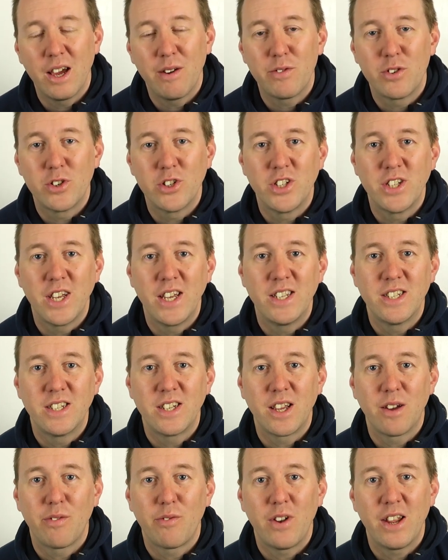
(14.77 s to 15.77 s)
after
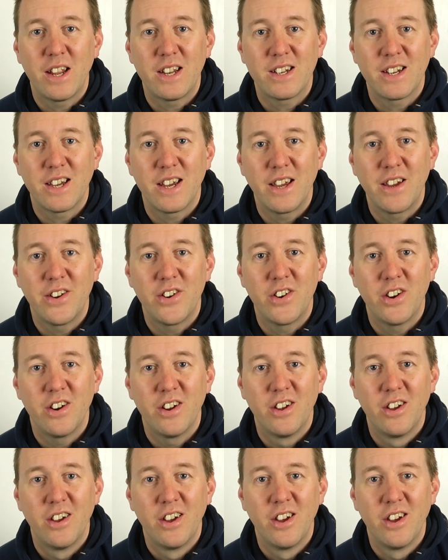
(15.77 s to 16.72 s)
changing a flat tire?